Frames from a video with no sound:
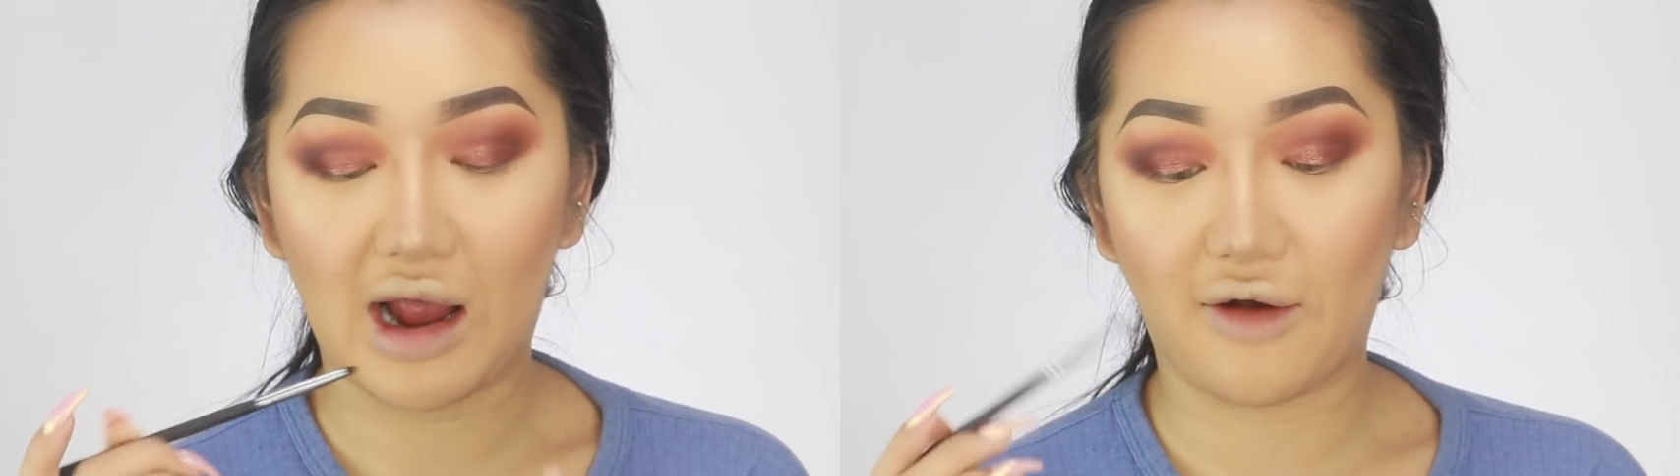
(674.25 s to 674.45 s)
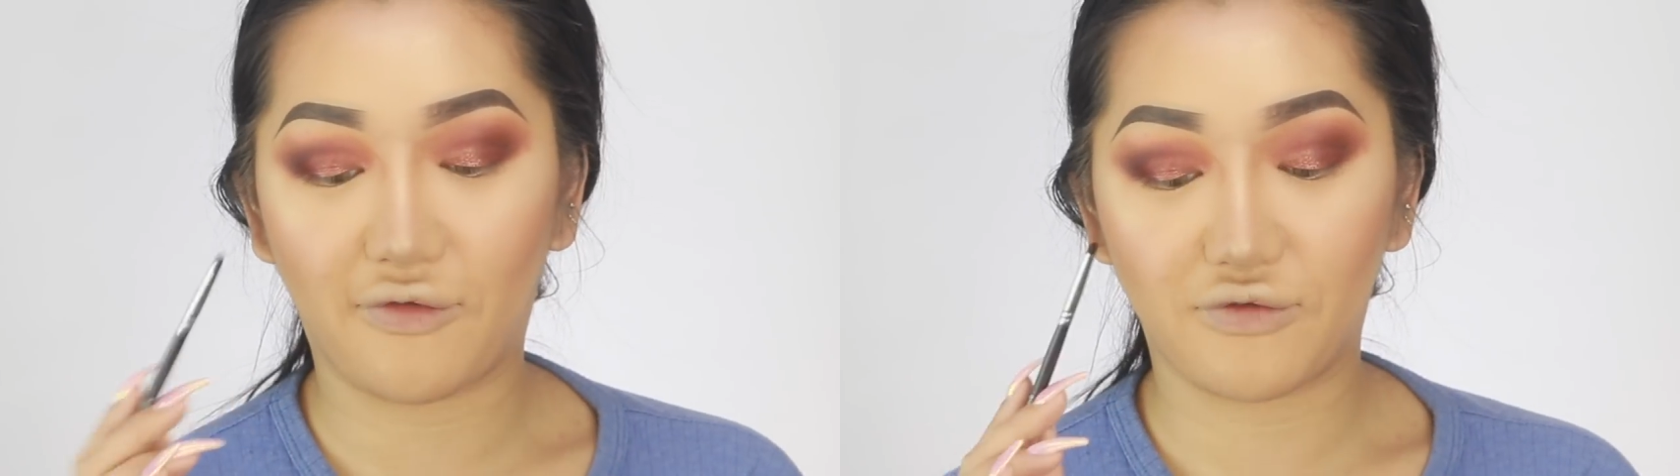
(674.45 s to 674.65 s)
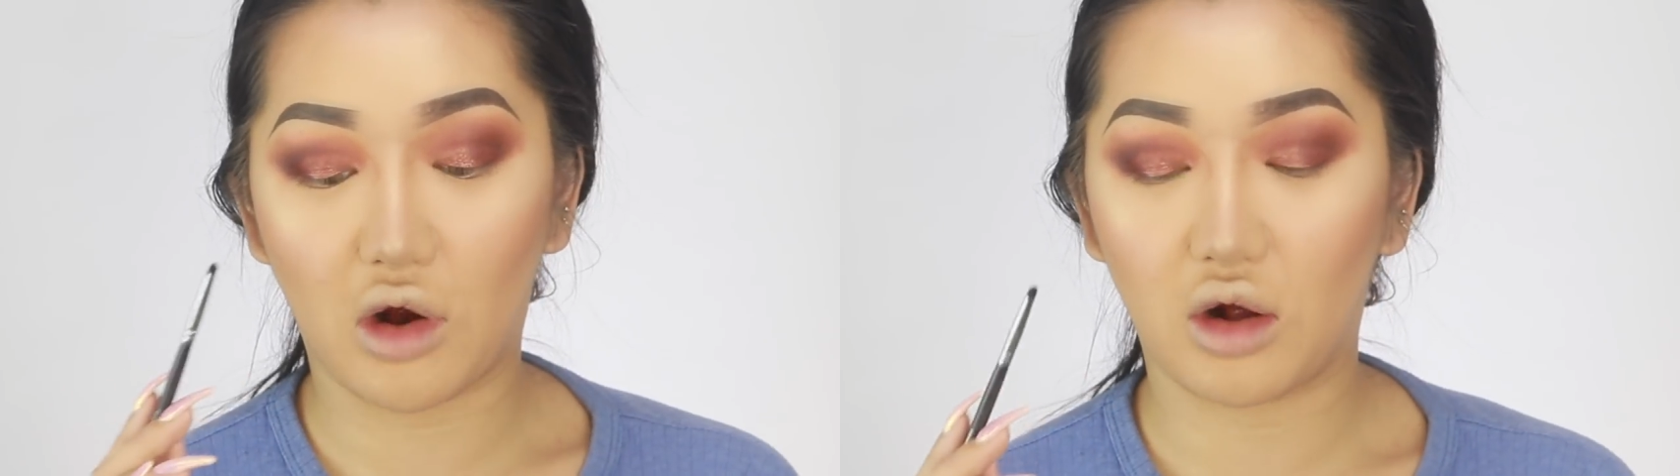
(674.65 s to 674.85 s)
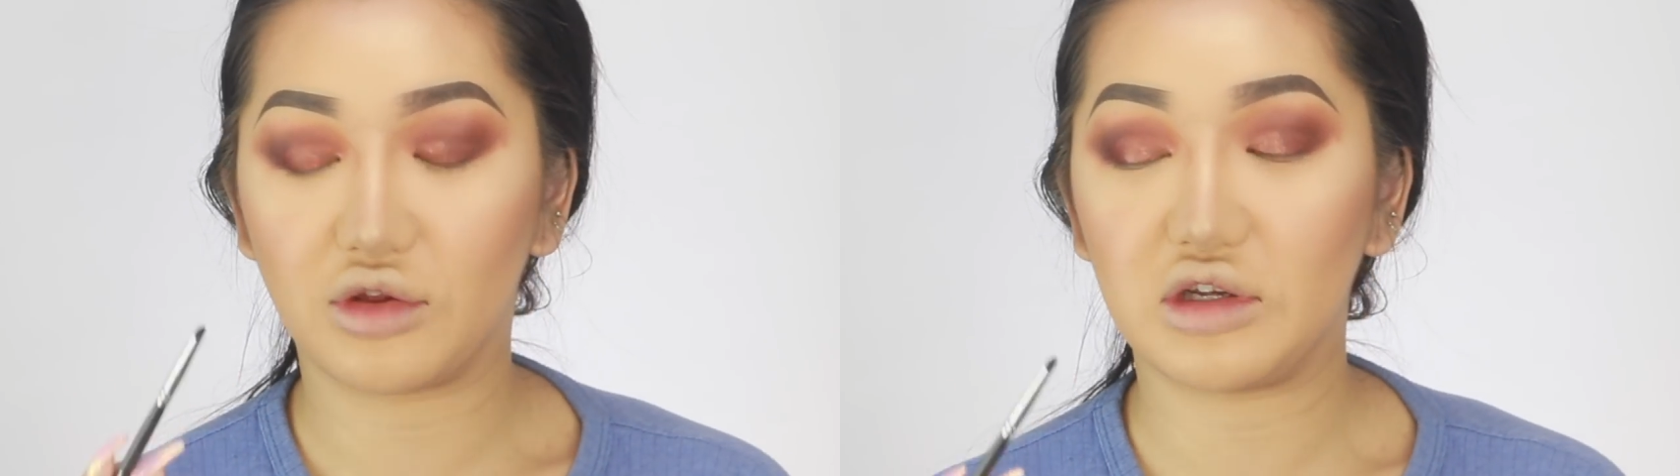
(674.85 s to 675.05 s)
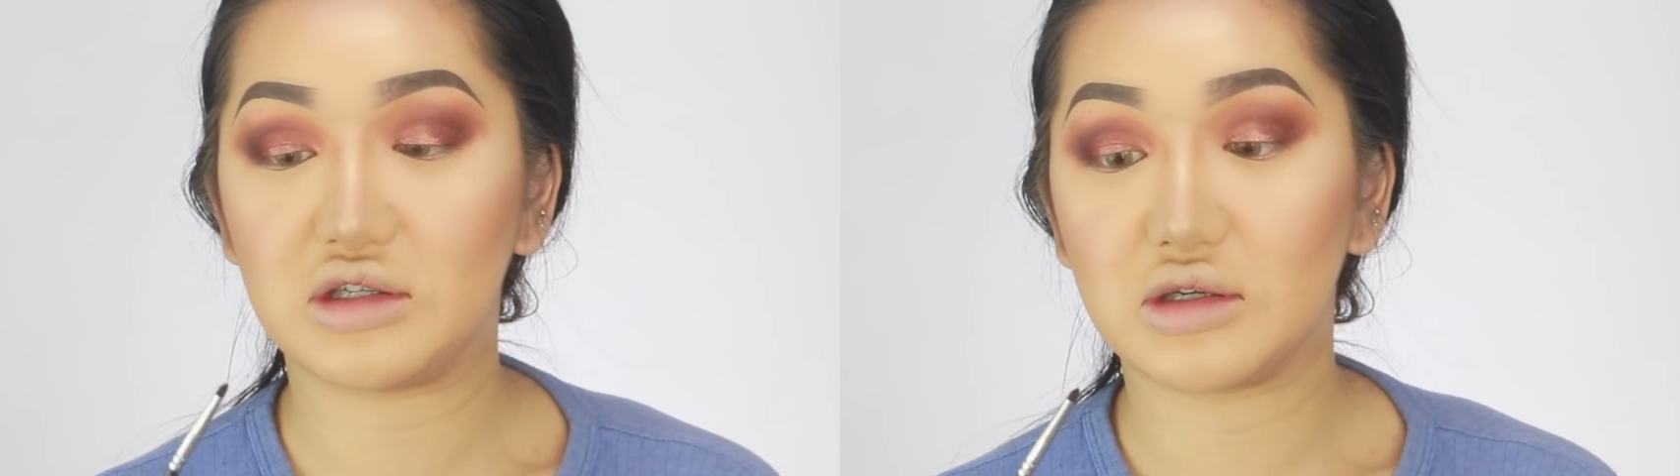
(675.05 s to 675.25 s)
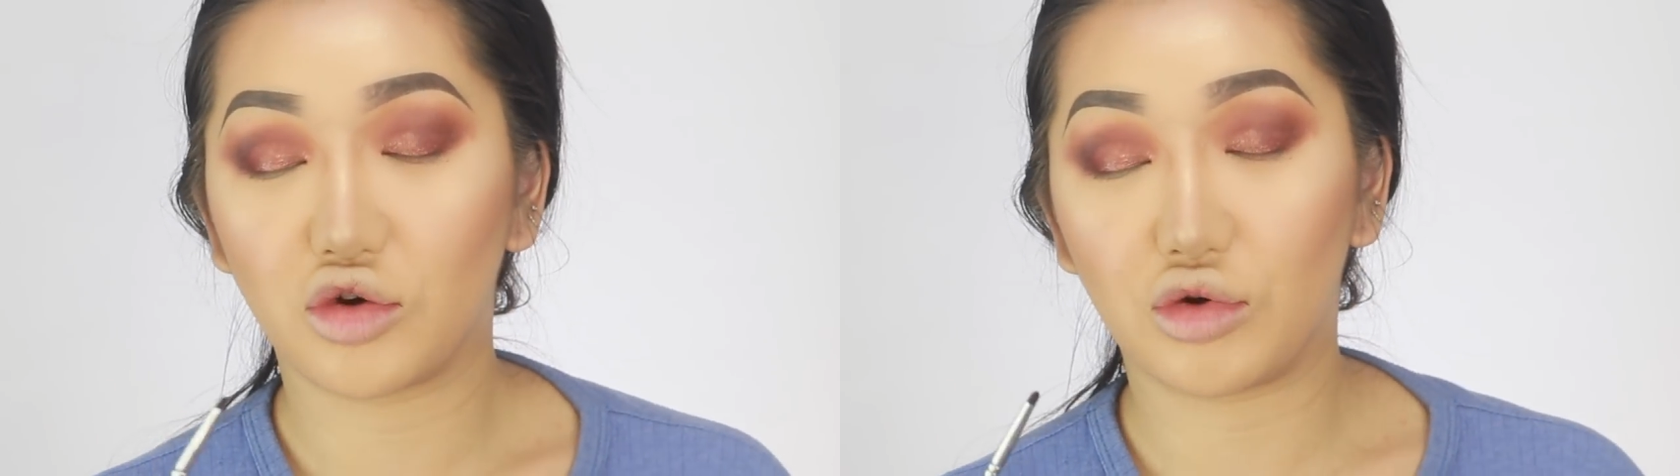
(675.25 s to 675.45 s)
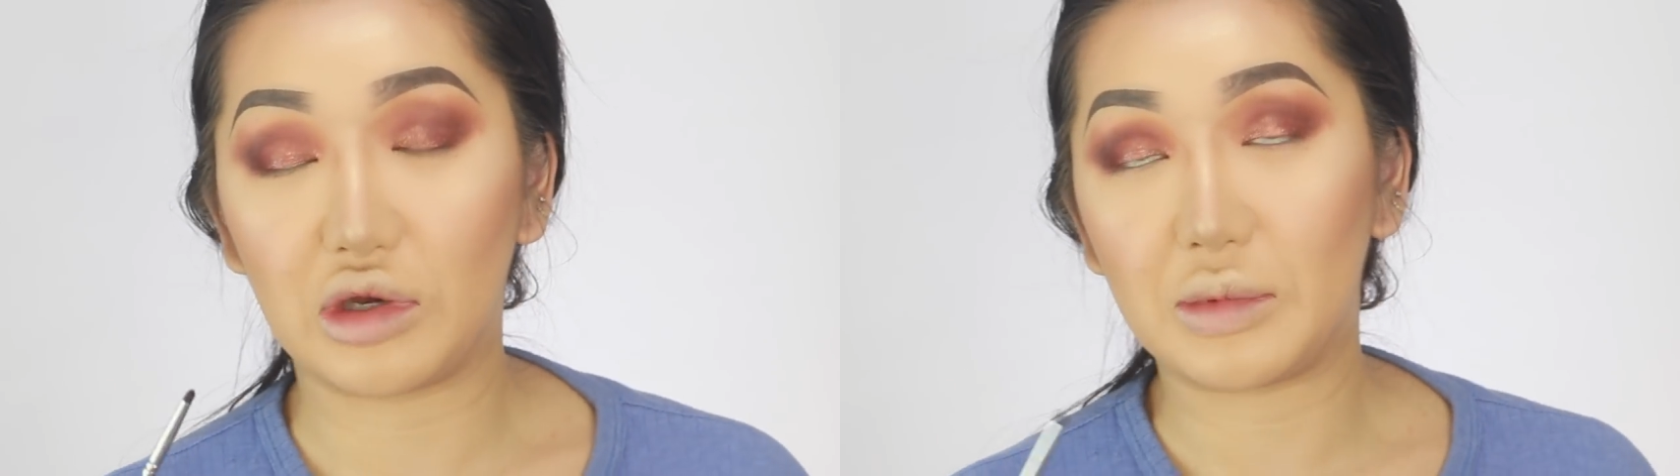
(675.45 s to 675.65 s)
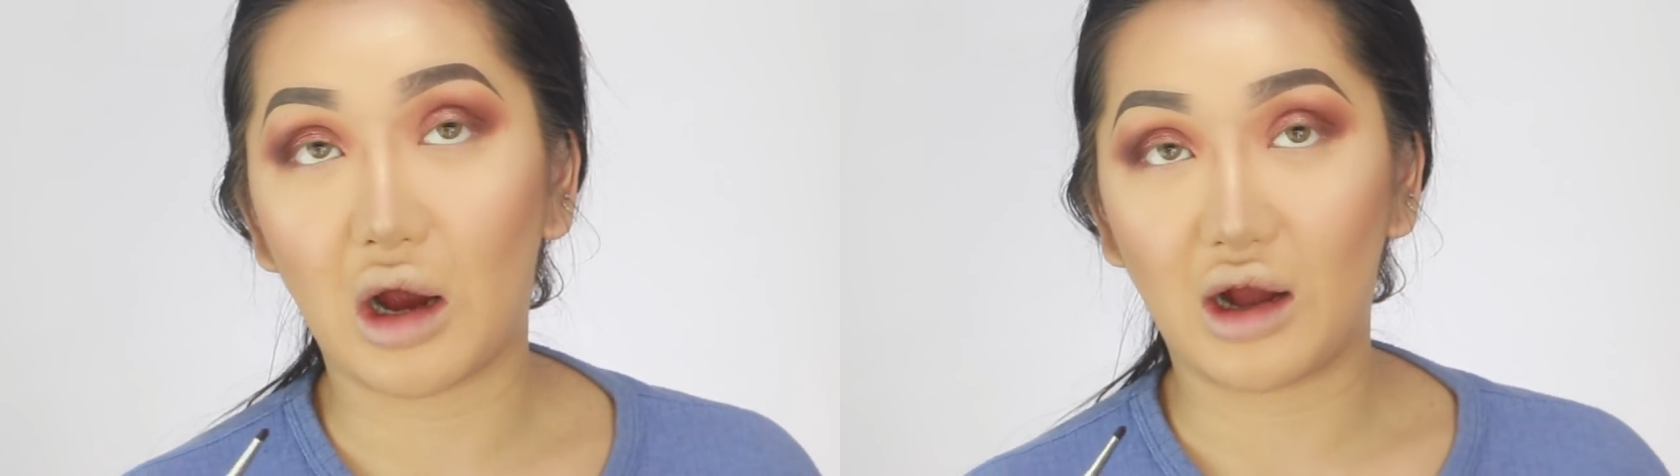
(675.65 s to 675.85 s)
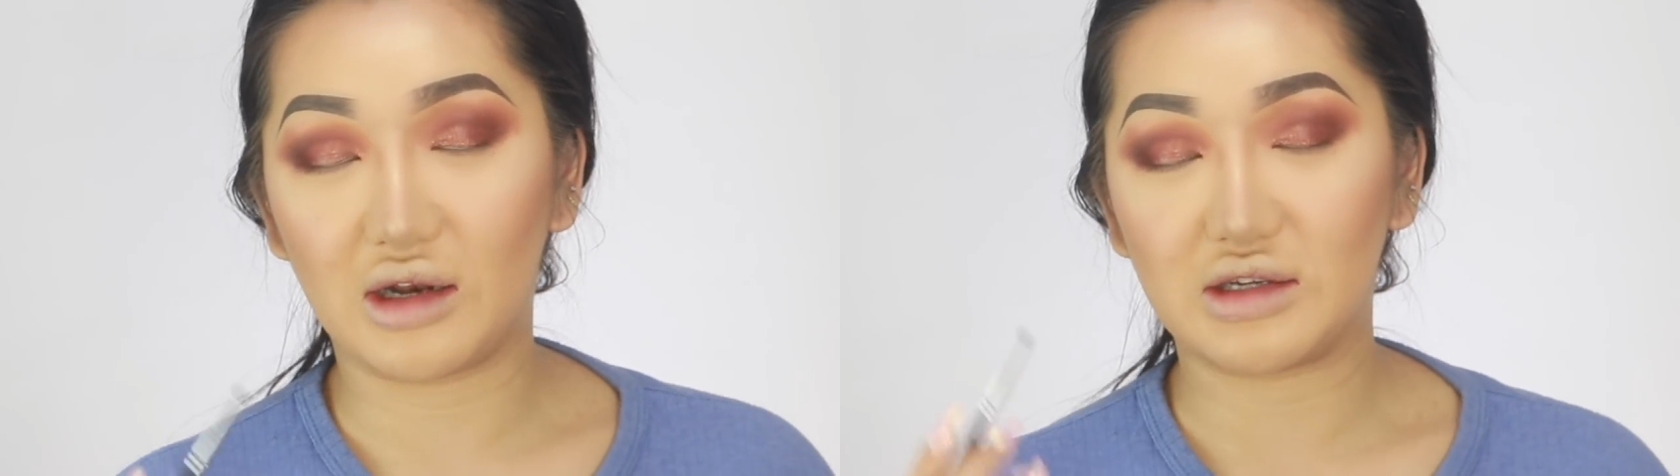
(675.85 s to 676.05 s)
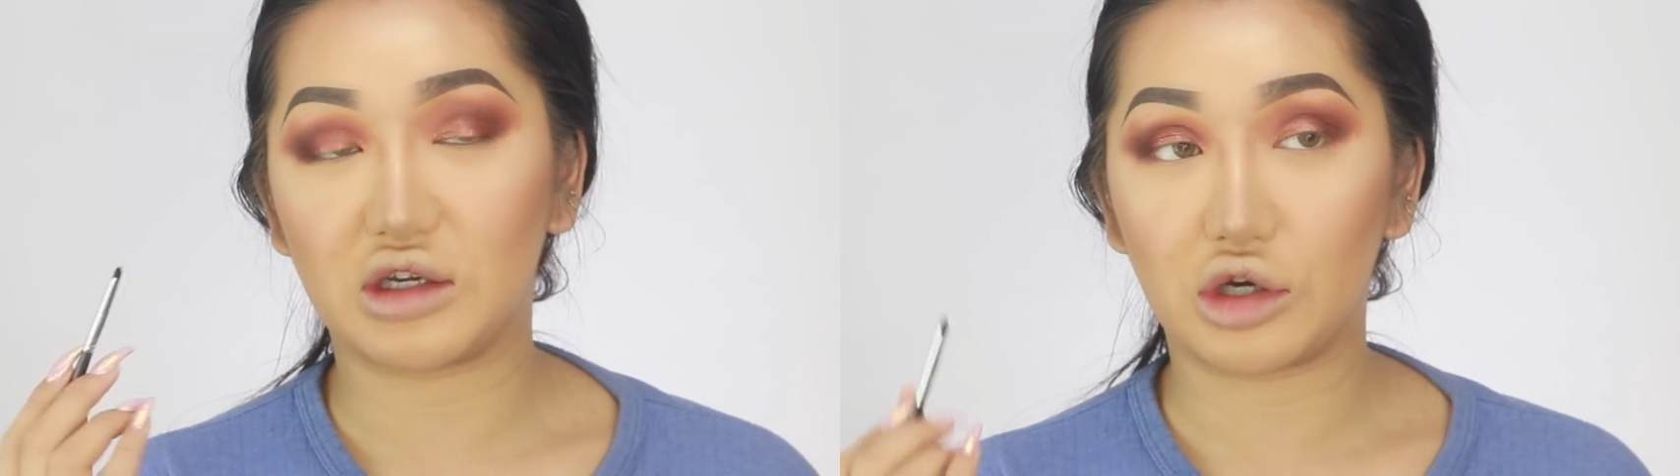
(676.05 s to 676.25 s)
how far these creamy
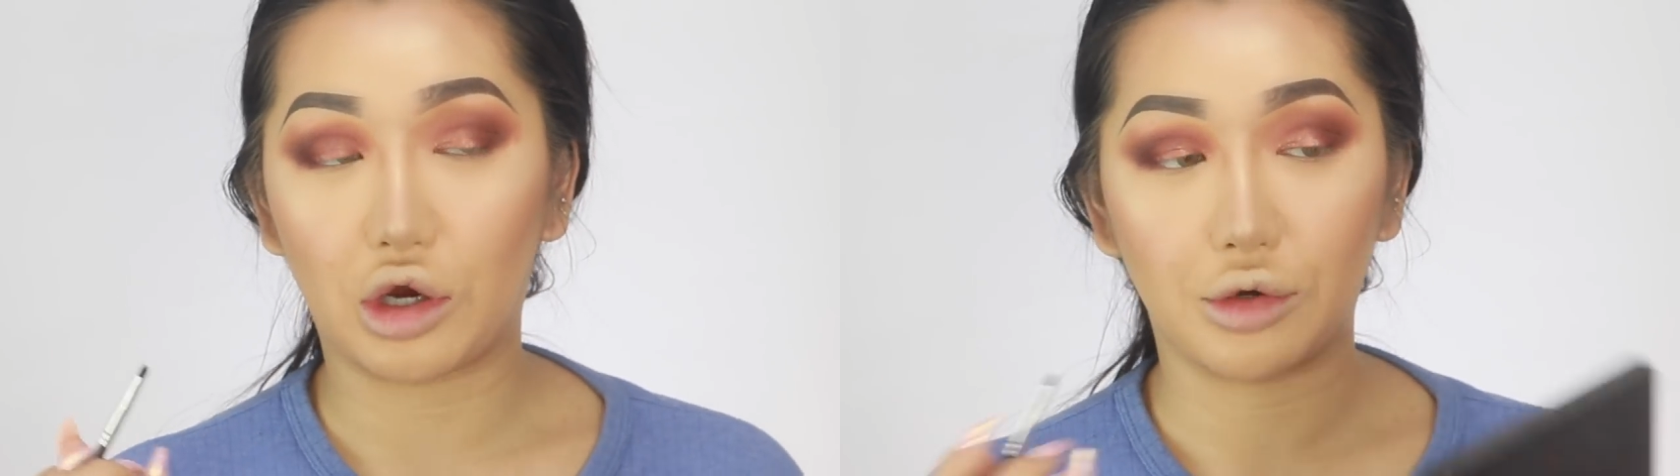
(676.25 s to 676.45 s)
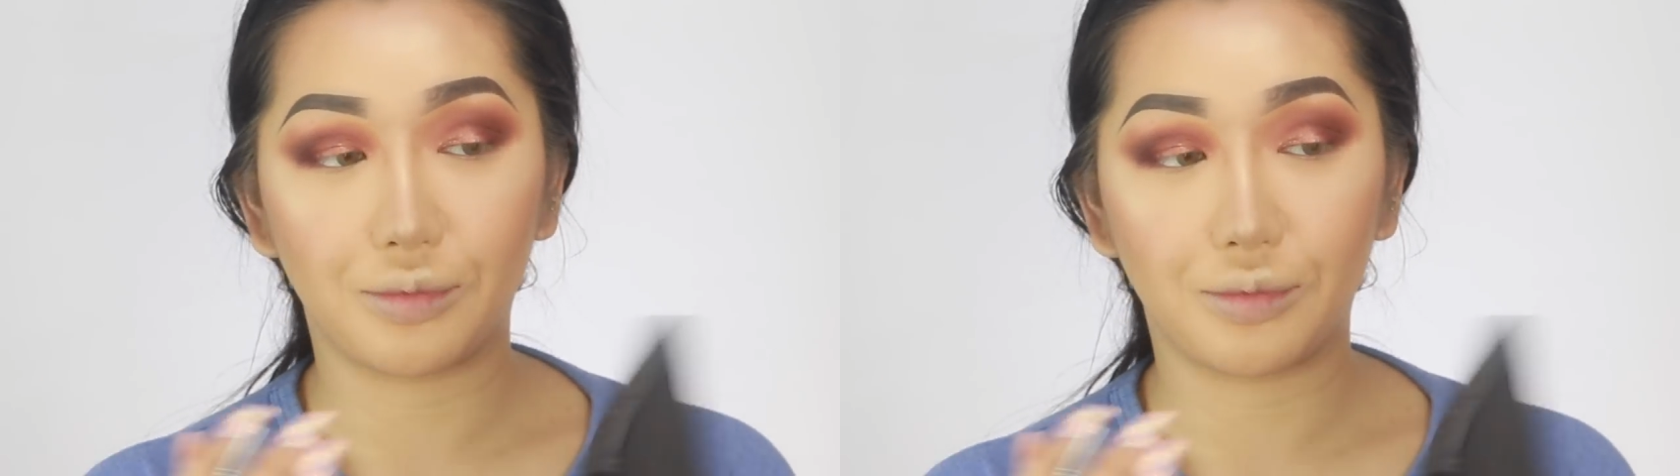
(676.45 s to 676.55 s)
eyeliners can go.